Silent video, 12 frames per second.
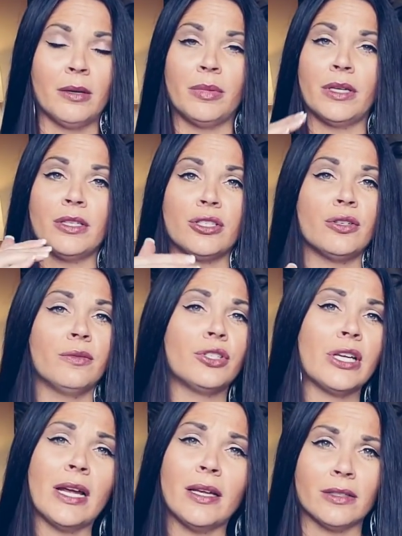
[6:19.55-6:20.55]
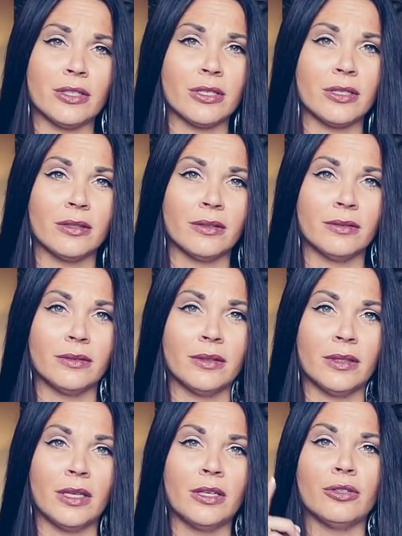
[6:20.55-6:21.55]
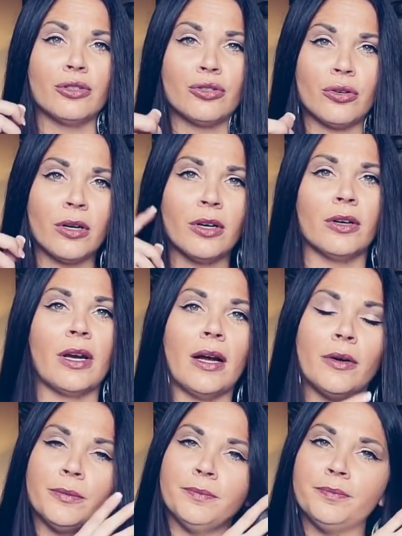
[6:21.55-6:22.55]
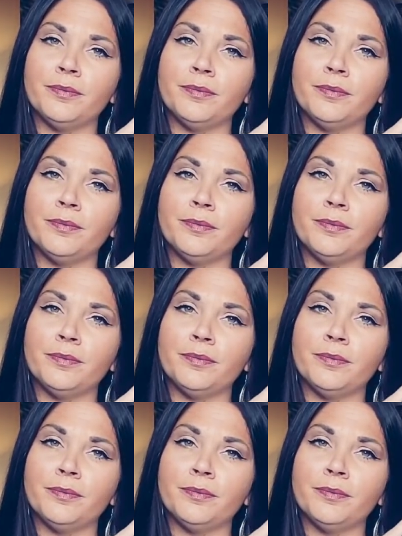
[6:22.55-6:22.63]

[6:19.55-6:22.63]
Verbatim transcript: because you've changed you're stronger now